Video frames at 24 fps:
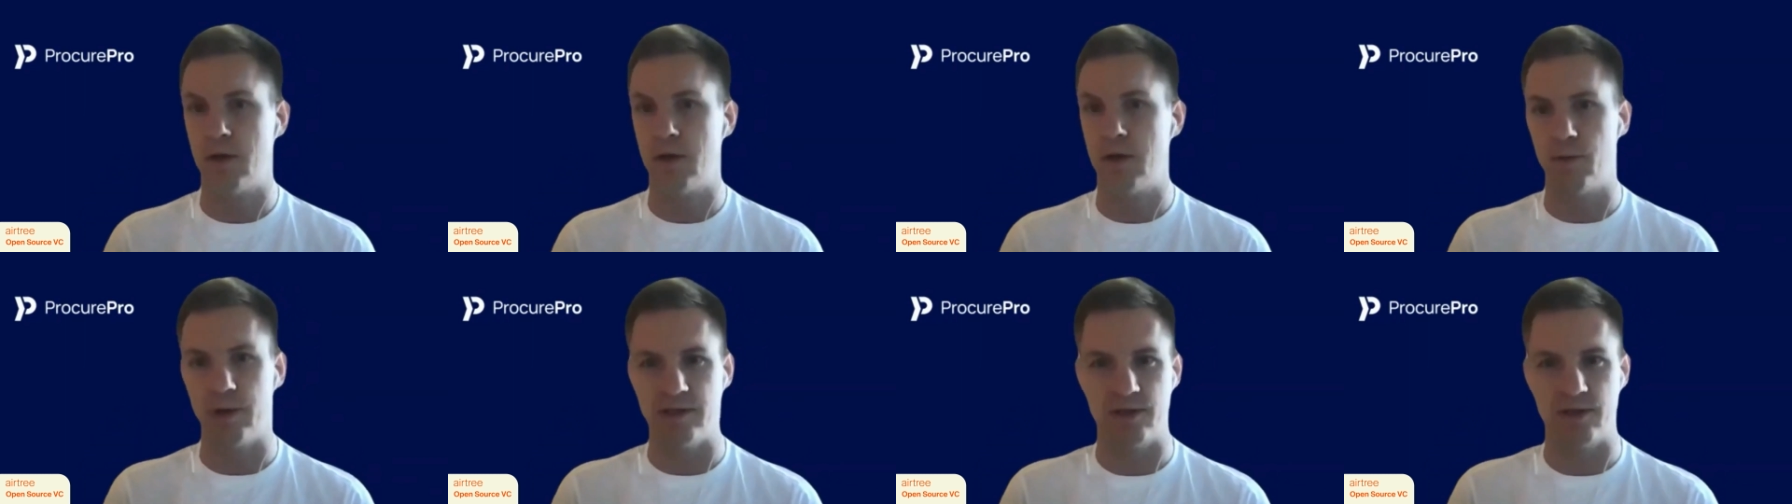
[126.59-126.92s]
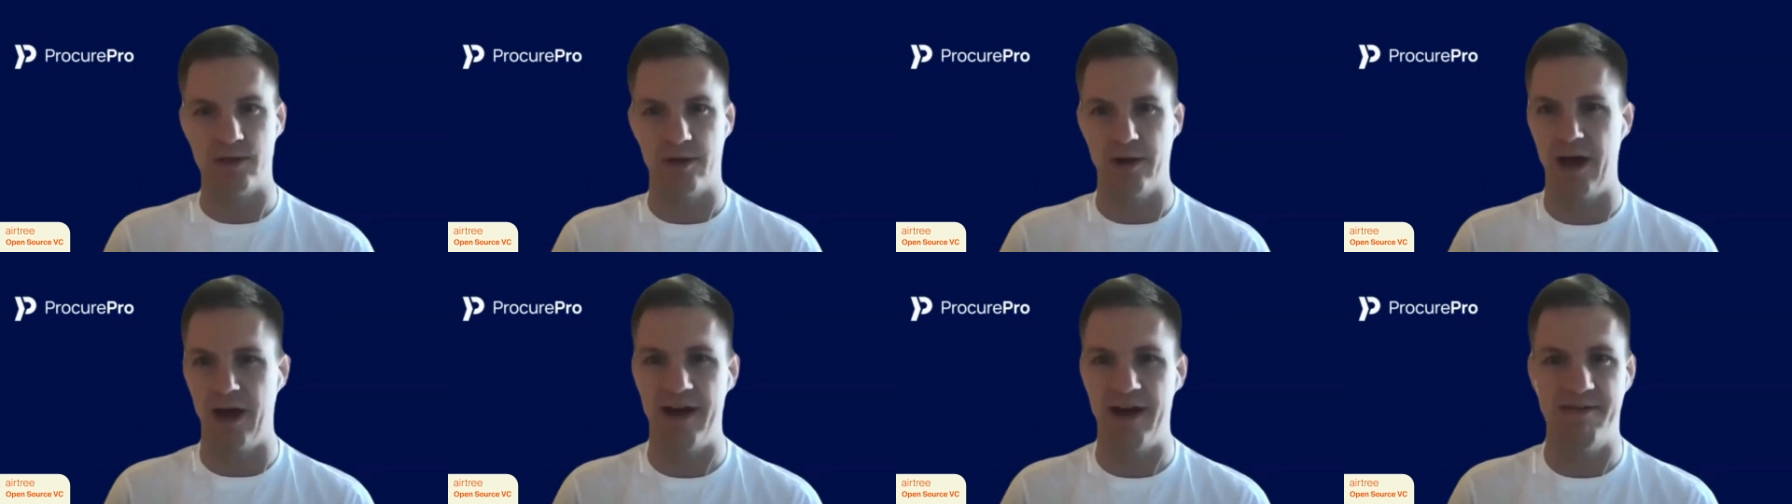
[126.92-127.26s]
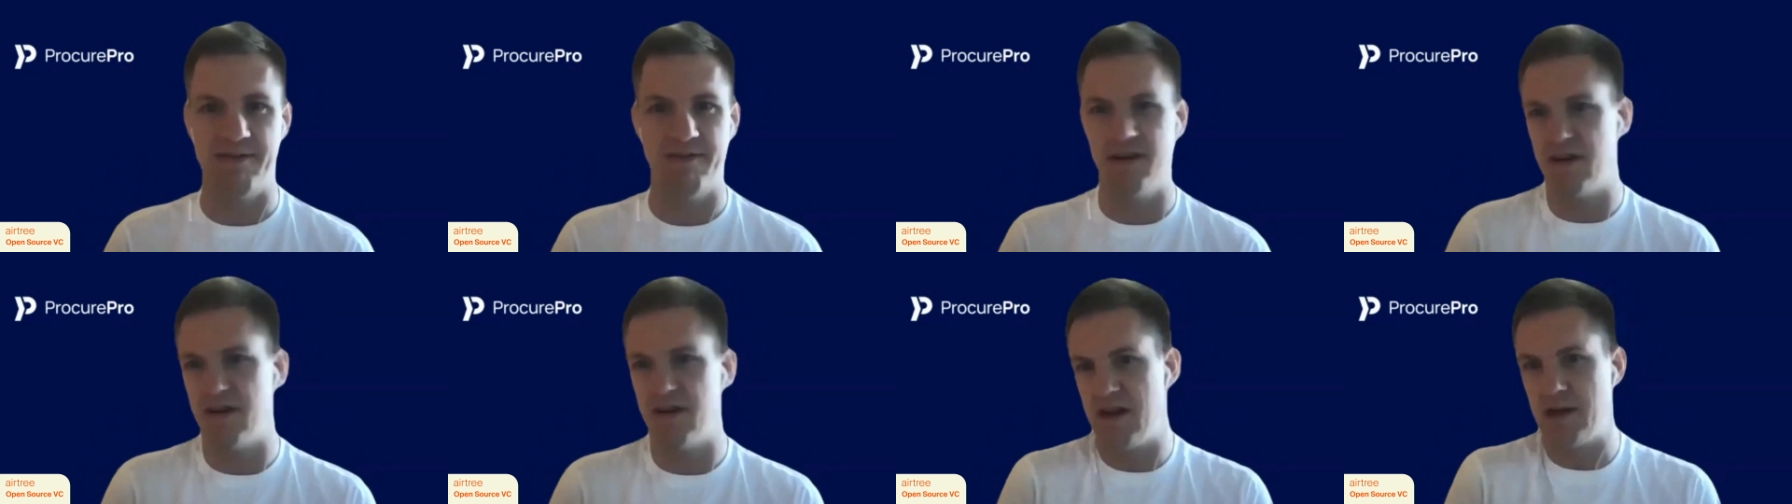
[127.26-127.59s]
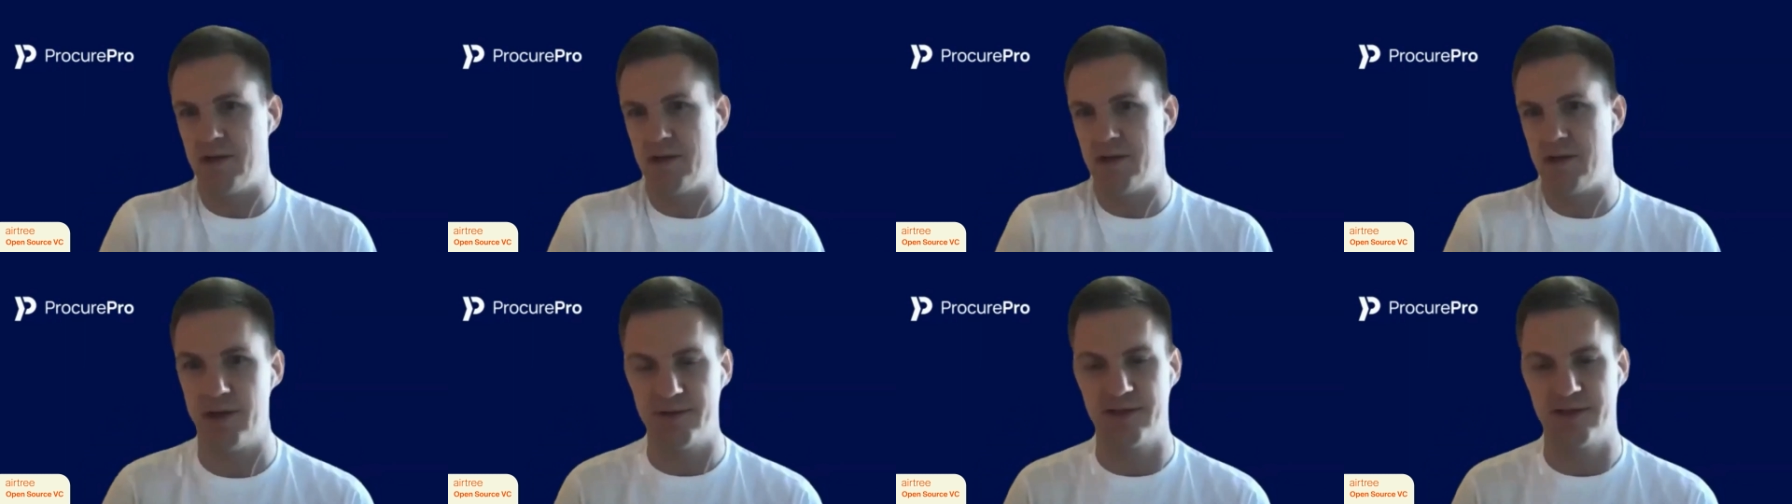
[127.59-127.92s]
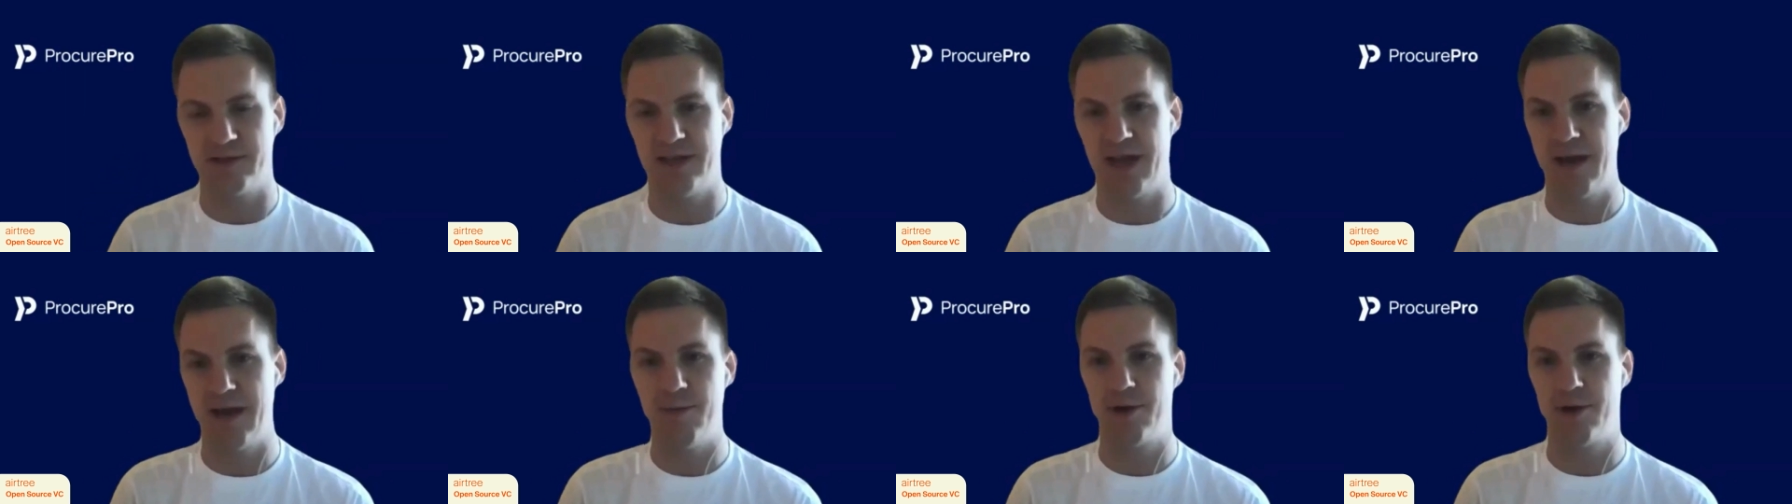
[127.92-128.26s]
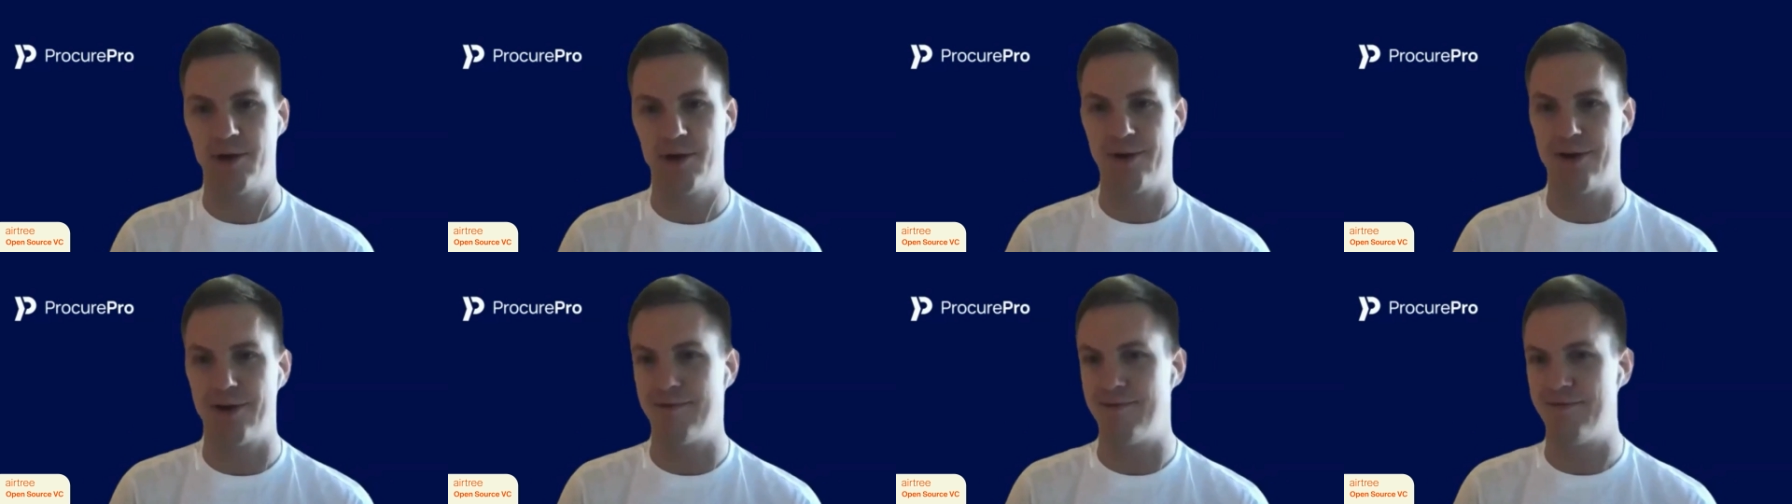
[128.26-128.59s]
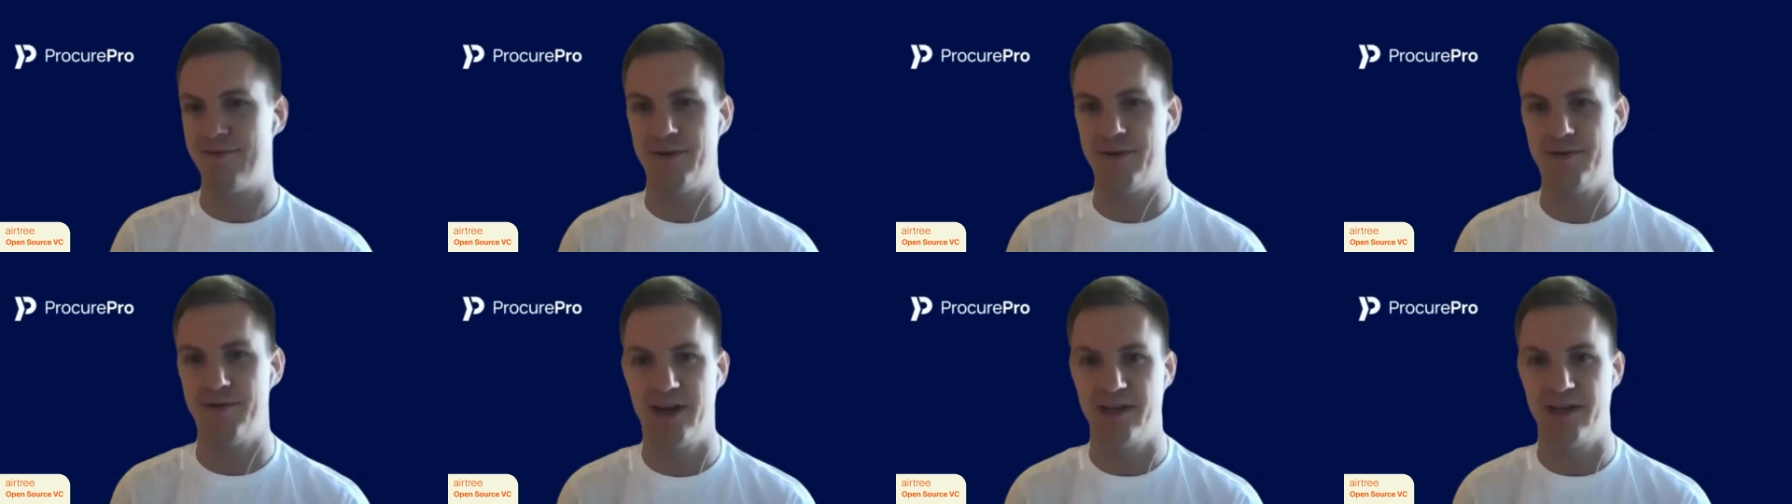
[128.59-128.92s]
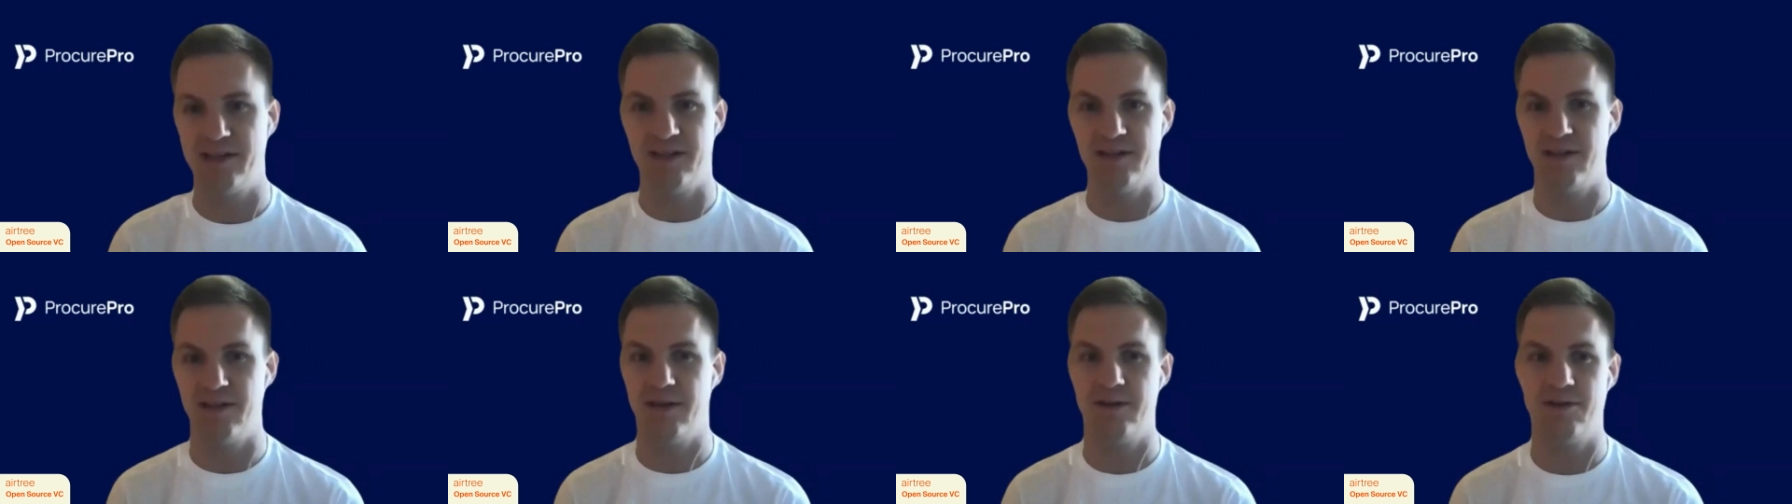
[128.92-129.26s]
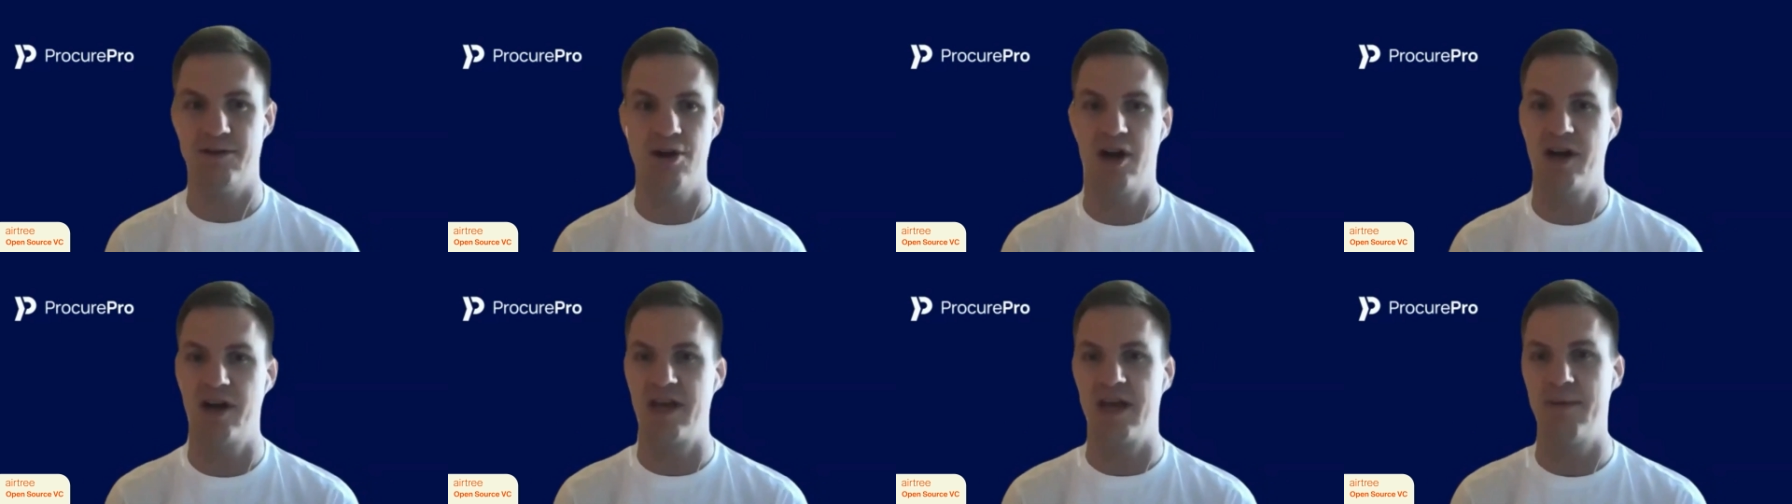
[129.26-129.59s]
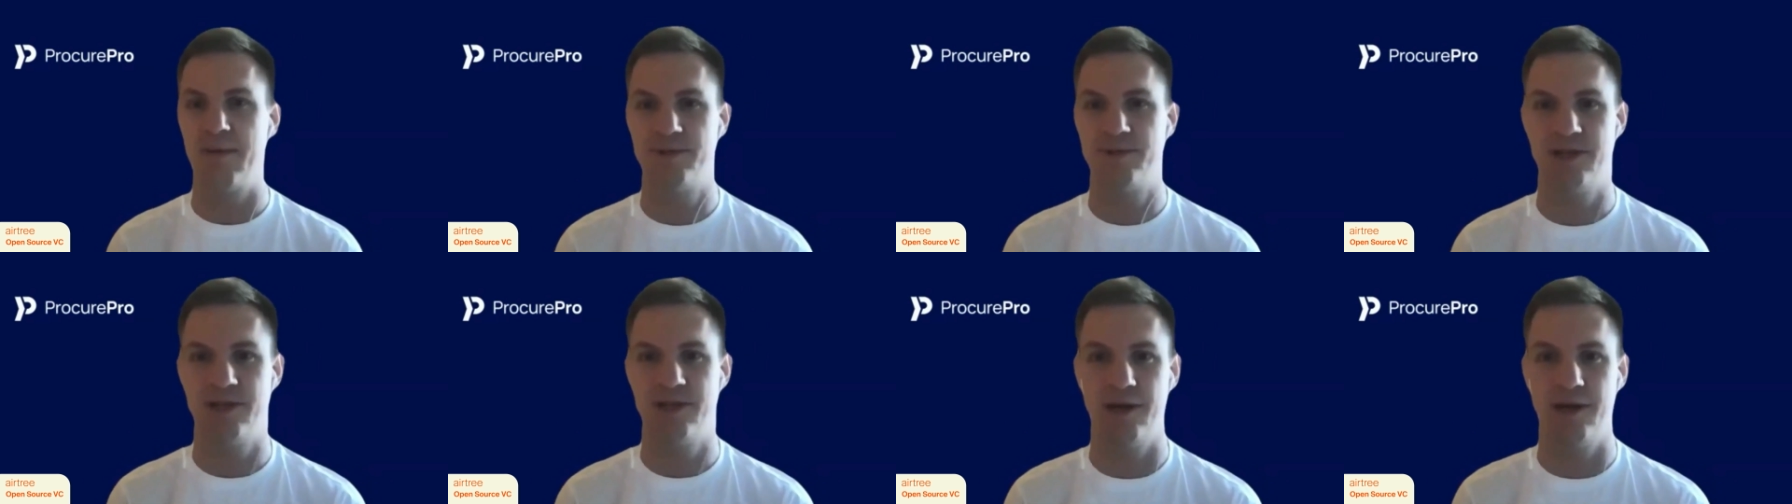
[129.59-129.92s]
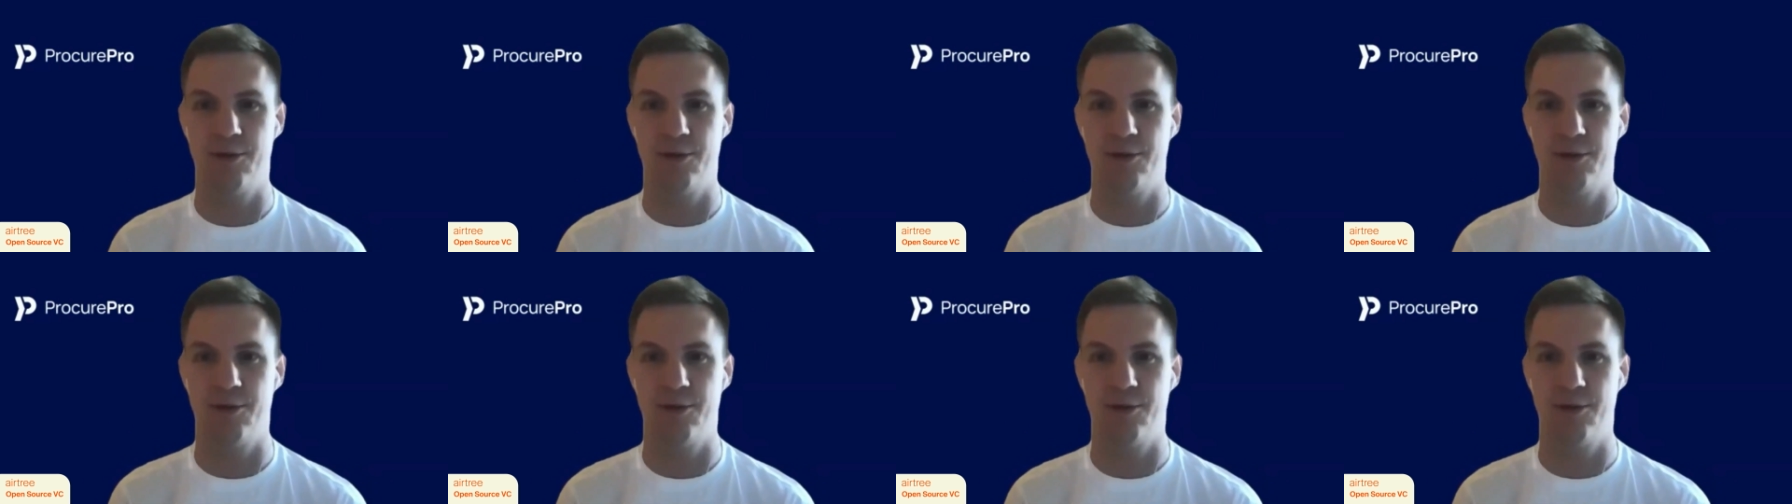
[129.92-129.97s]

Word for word: We sort of have an internal statement around fundraising that 98%